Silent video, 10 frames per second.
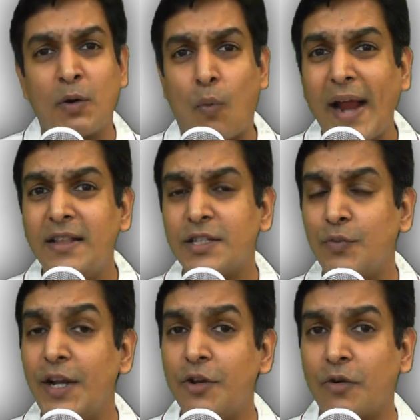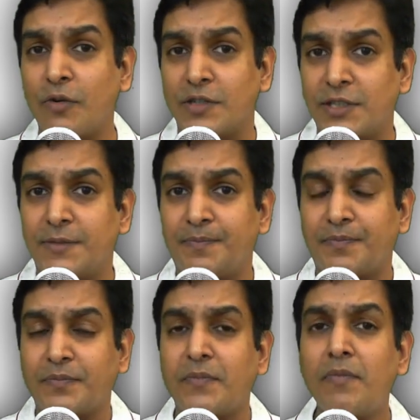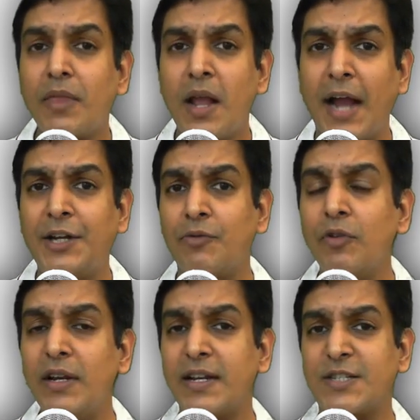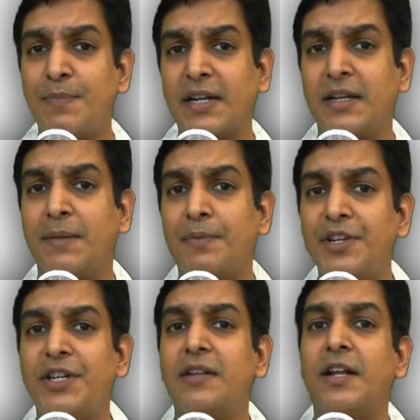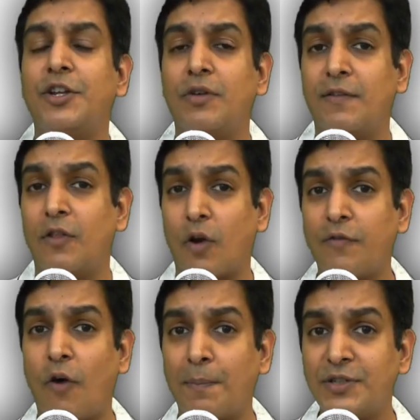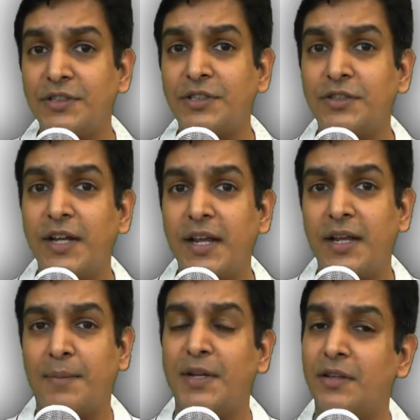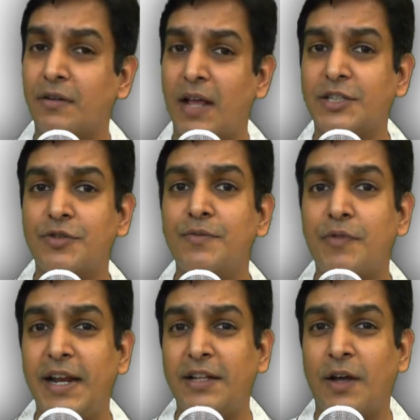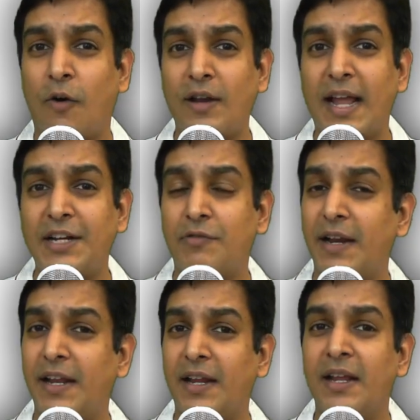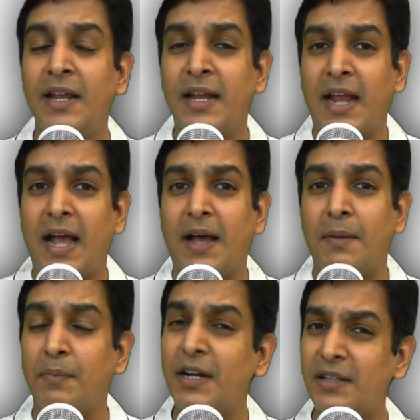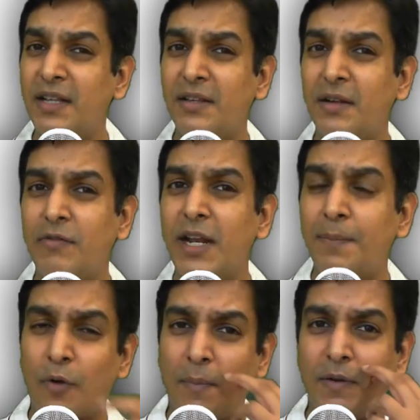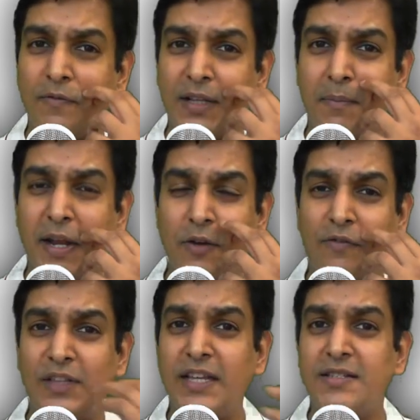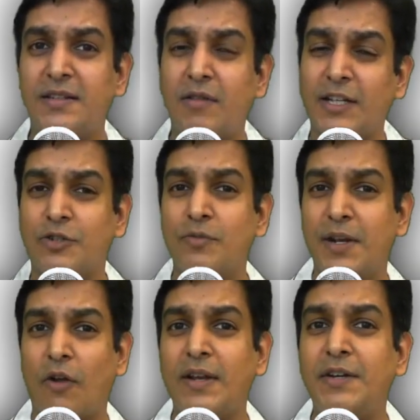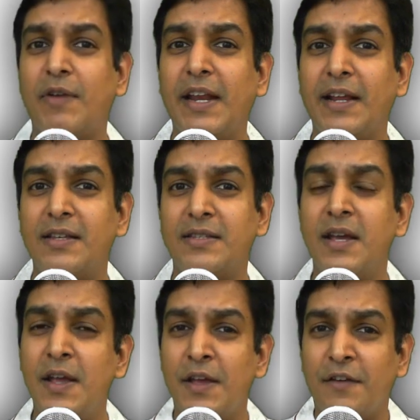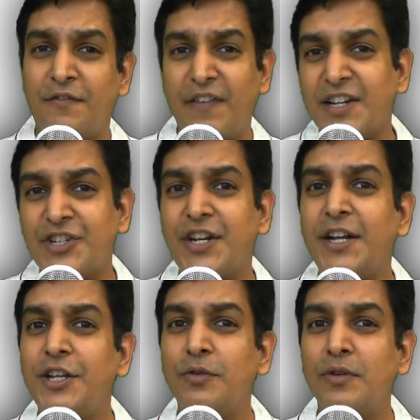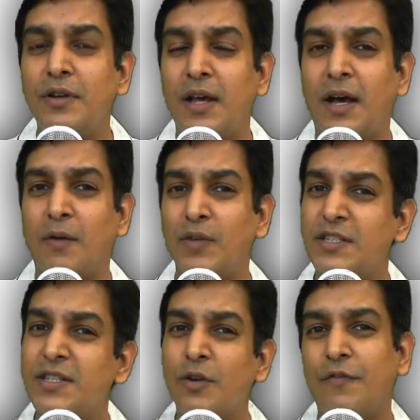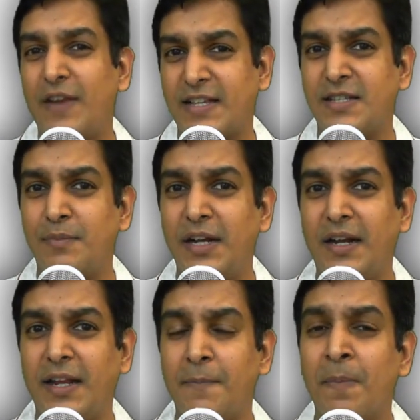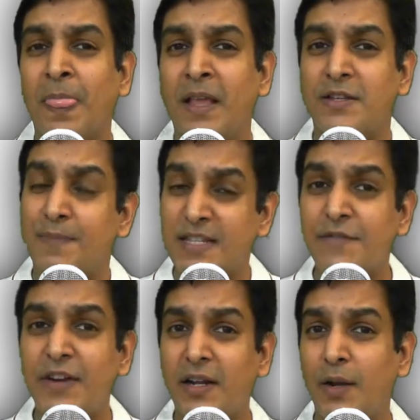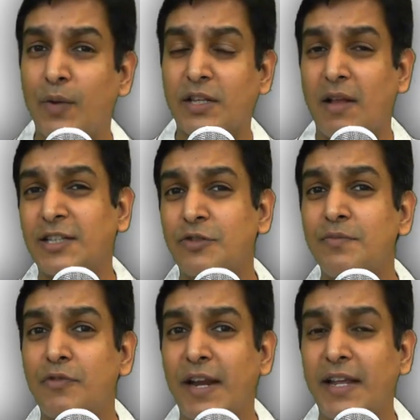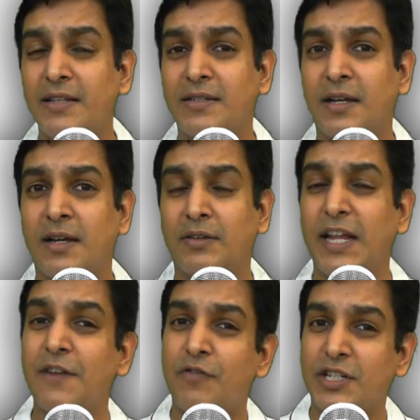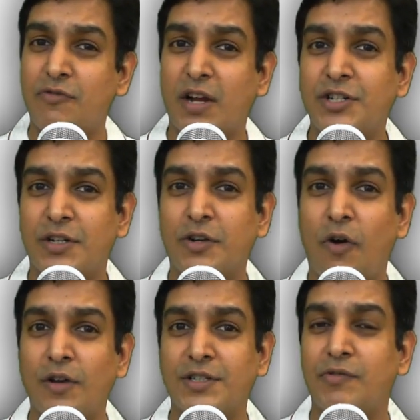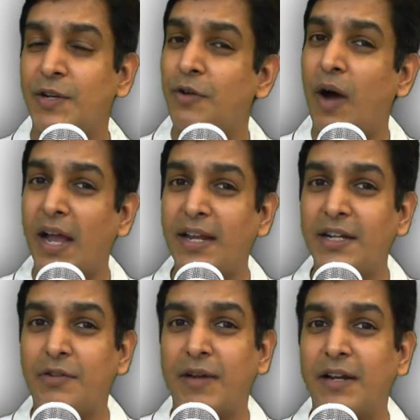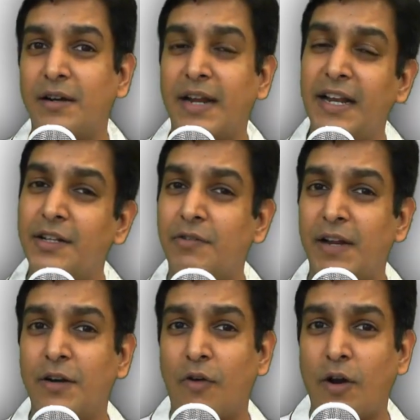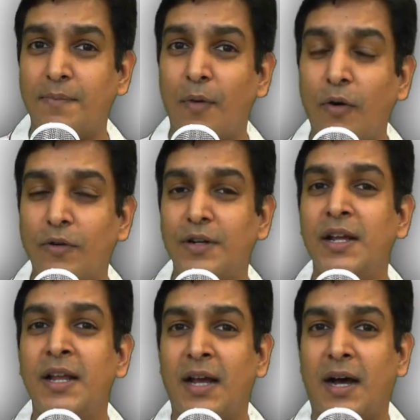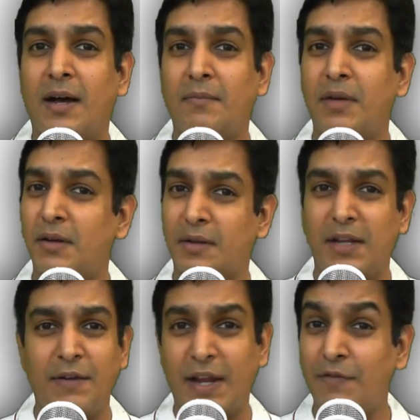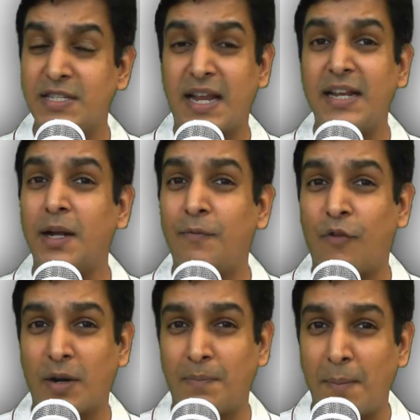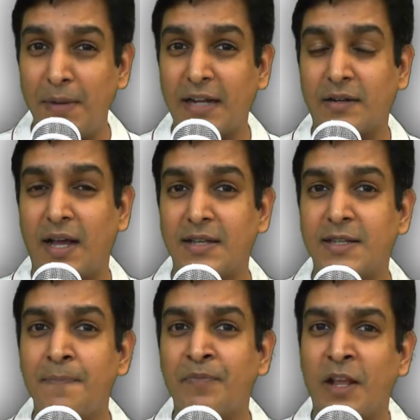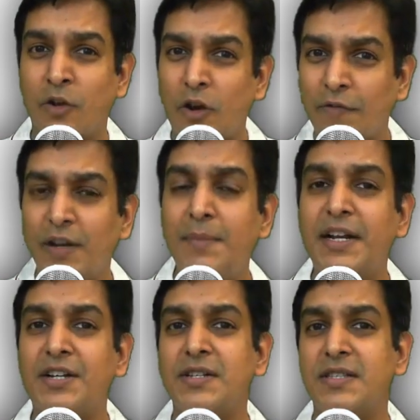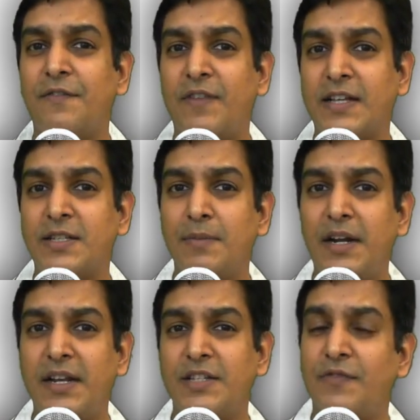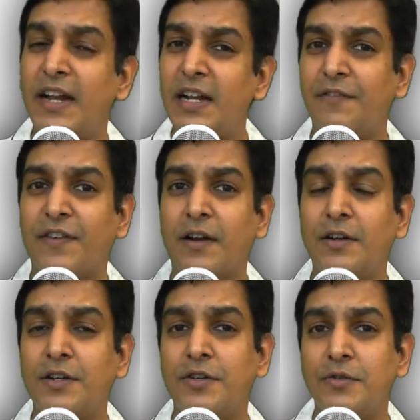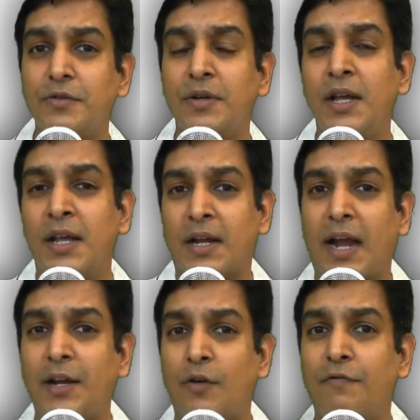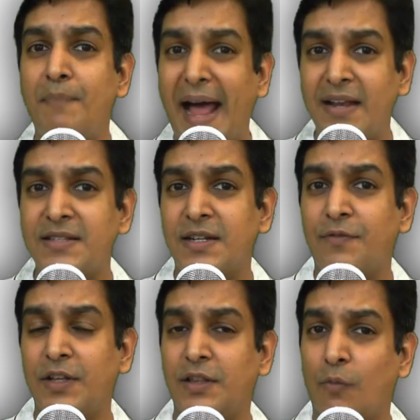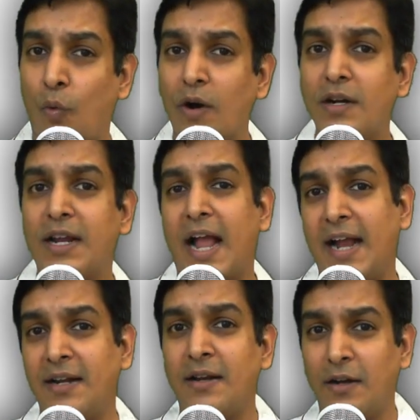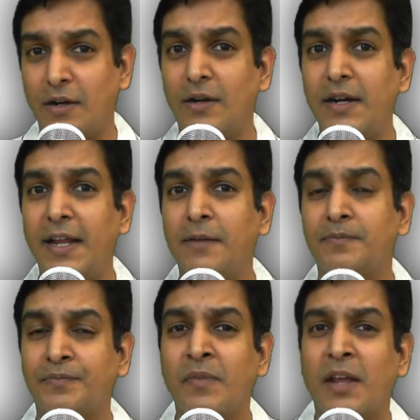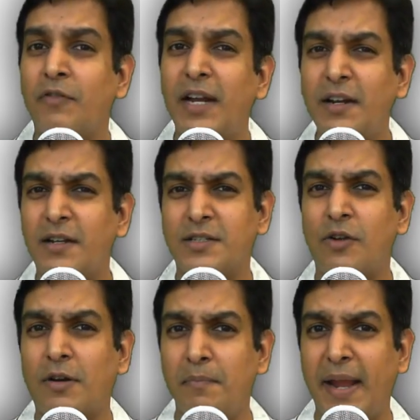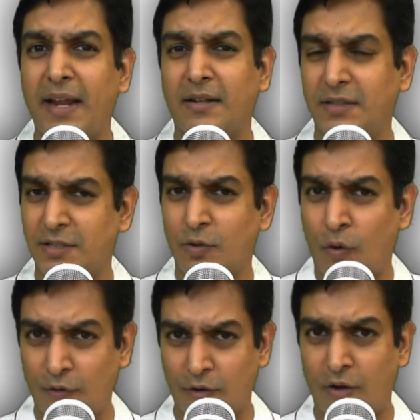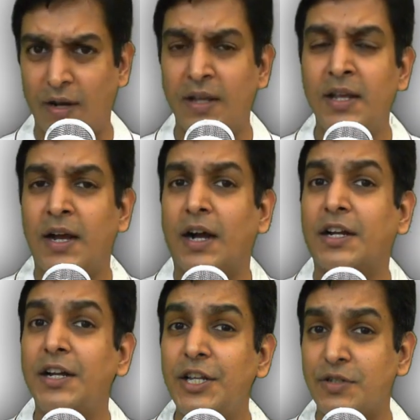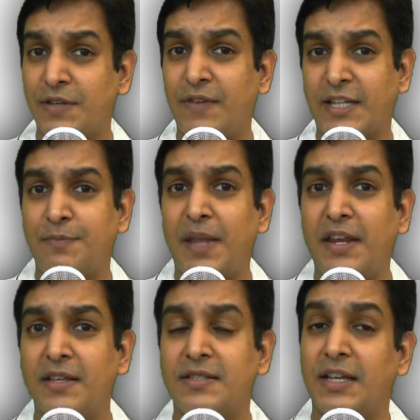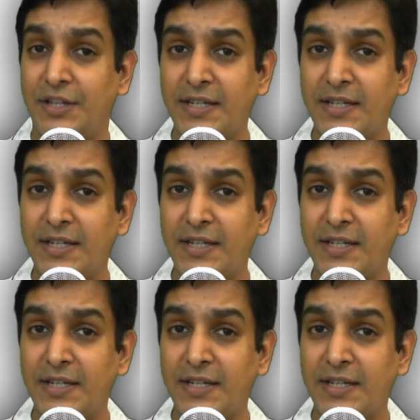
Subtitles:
But why this video course? I truly respect and appreciate that you have a lot of options today. I mean, the classroom training, the online training, but then the real problem with many of these classroom and online training is fixed schedule with zero flexibility. Specifically with classroom trainings, the infrastructure cost, you know, hiring a trainer, getting the trainer on board, even signing up for a public class, a lot of limitations and flexibility is very difficult to kind of balance it with work and learning, really does not make this overall a conducive experience.